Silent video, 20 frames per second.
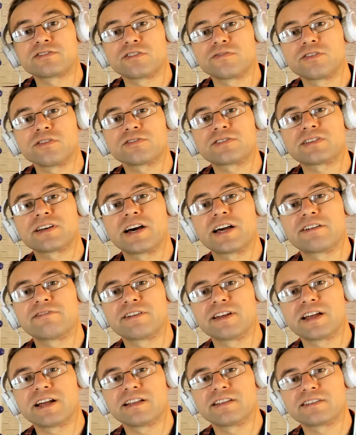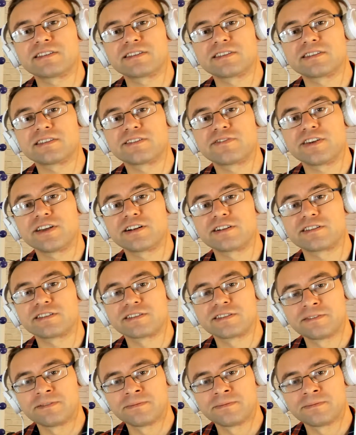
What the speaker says: of those higher realities and spheres.